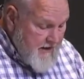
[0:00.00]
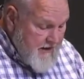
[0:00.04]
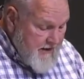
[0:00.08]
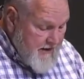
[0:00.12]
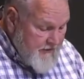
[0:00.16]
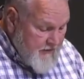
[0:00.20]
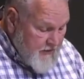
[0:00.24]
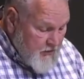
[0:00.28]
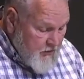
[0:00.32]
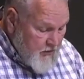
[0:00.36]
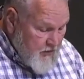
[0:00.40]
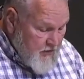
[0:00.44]

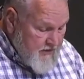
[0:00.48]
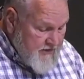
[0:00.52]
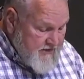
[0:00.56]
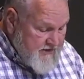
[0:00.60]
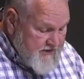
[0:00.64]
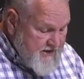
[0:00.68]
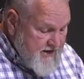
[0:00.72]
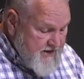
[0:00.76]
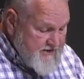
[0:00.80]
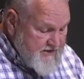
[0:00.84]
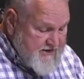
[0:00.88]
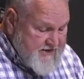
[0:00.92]
the Lord
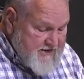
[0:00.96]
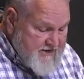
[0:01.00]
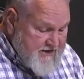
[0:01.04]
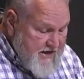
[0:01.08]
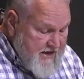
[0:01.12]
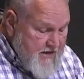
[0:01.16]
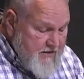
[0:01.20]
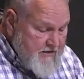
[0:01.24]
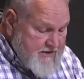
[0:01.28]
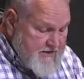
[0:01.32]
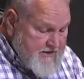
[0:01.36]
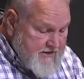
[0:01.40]
says,
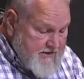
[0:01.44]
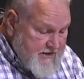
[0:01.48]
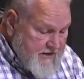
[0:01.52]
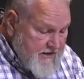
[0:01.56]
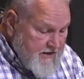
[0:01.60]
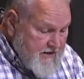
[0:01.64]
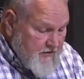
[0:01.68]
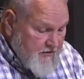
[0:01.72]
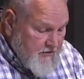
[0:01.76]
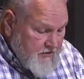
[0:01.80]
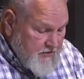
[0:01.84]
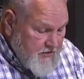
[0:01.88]
stand
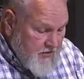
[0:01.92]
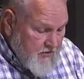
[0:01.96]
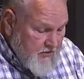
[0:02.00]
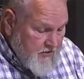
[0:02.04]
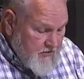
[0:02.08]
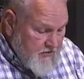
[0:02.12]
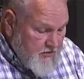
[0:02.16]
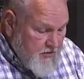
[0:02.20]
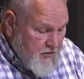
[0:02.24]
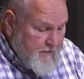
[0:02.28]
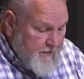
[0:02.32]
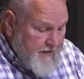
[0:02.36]
still.
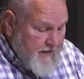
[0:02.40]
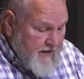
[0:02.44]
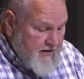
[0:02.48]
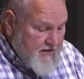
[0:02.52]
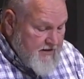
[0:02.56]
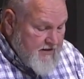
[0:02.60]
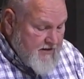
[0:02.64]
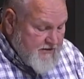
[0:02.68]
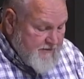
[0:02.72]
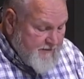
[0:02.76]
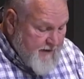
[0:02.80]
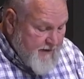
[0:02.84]
Don't be in
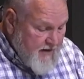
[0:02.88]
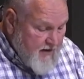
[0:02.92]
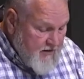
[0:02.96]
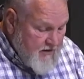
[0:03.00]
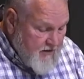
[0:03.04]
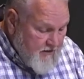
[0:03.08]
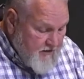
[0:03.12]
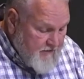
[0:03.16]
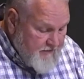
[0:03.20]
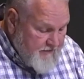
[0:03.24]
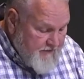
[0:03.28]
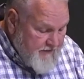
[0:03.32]
despair.
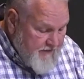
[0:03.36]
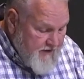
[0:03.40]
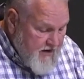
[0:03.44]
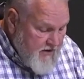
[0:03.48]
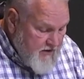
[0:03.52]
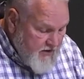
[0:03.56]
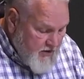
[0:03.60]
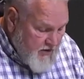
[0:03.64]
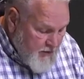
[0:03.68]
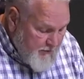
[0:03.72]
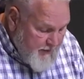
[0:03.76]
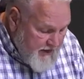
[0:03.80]
Don't
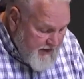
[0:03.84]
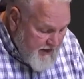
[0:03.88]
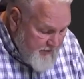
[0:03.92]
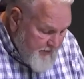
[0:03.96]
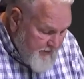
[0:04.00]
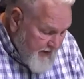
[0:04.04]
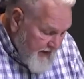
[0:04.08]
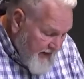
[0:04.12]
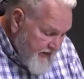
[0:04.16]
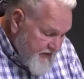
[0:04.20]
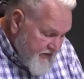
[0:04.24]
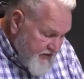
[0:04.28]
fear. Don't be
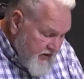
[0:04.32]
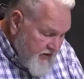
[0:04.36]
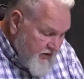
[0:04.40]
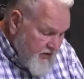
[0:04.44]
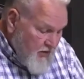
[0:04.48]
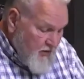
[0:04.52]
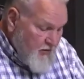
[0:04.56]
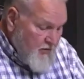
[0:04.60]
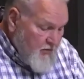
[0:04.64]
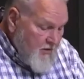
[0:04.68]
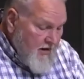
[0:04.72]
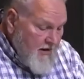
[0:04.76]
impatient.
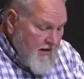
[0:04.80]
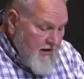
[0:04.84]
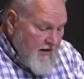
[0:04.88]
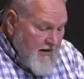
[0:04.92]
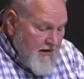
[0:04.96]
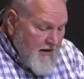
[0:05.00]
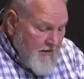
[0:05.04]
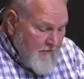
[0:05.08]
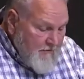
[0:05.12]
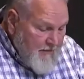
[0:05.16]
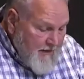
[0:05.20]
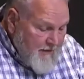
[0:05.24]
Don't
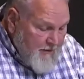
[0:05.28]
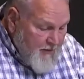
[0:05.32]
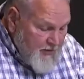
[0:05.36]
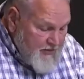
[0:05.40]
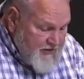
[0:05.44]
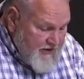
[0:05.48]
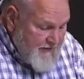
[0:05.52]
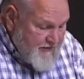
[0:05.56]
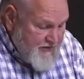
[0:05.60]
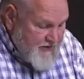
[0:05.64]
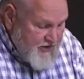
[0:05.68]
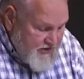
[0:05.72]
be
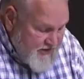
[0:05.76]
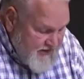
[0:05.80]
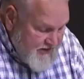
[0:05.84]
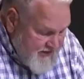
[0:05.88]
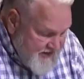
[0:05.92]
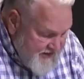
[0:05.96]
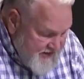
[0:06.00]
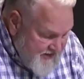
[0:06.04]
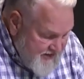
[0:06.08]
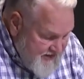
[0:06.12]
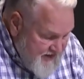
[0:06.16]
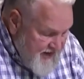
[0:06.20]
presumptuous.
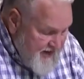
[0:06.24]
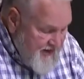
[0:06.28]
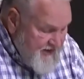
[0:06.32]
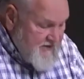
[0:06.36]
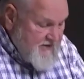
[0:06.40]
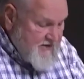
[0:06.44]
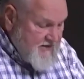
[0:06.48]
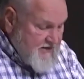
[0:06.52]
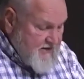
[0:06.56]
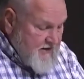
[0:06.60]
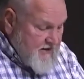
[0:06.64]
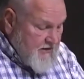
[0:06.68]
Just
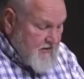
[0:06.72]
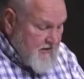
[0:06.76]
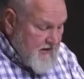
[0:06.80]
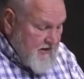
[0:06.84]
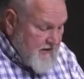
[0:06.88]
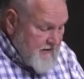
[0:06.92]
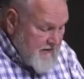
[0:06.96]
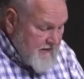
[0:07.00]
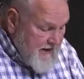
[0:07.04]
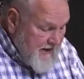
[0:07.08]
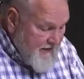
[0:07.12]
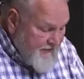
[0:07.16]
stand still
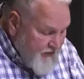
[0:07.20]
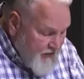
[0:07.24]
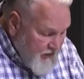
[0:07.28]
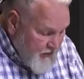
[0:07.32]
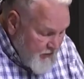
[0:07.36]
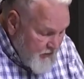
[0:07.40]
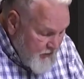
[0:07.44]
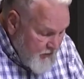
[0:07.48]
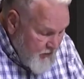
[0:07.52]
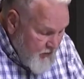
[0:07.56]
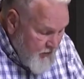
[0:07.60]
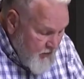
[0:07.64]
and let the
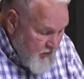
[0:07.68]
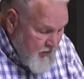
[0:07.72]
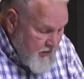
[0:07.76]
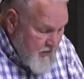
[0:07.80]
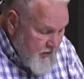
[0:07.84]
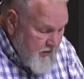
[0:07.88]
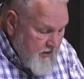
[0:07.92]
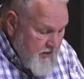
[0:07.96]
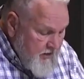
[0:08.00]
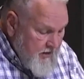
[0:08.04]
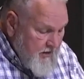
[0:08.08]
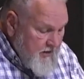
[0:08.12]

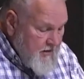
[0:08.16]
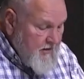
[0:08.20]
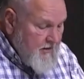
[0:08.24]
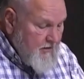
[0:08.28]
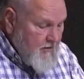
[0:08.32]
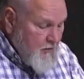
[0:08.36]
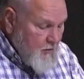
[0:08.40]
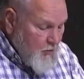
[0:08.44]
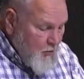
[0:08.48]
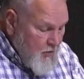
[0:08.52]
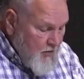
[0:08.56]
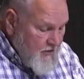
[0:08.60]
Lord
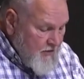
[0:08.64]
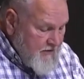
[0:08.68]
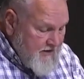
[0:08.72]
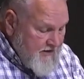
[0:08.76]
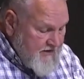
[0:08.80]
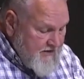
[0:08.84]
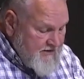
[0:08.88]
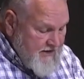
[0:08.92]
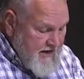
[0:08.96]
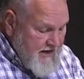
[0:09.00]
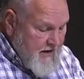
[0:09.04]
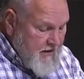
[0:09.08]
work
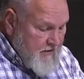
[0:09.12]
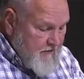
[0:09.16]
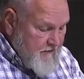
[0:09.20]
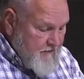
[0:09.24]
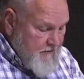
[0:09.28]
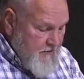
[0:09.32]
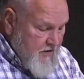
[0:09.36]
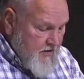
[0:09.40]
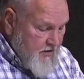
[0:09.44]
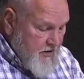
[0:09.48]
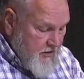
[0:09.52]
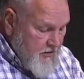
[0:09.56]
this out
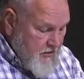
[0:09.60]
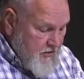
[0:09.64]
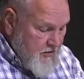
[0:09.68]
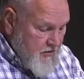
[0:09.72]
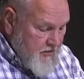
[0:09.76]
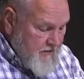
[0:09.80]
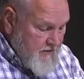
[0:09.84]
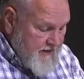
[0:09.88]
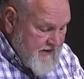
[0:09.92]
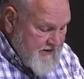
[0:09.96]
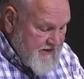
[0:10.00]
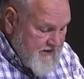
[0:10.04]
for
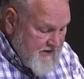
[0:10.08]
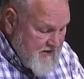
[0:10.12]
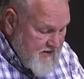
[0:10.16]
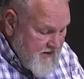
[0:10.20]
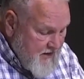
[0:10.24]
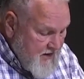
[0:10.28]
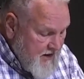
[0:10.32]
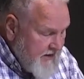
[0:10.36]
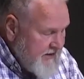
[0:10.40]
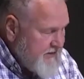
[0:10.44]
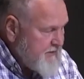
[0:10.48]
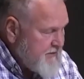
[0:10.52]
you. This is
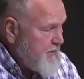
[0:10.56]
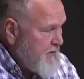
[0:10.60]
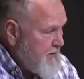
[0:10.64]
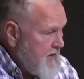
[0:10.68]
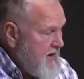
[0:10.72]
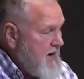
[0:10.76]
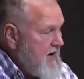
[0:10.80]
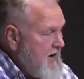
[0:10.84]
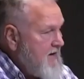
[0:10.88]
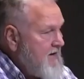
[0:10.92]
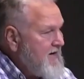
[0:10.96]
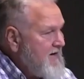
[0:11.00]
God's
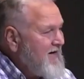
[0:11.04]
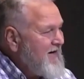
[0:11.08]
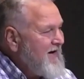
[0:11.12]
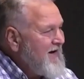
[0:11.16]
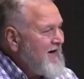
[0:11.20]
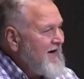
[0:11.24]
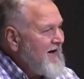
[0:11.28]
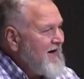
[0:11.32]
plan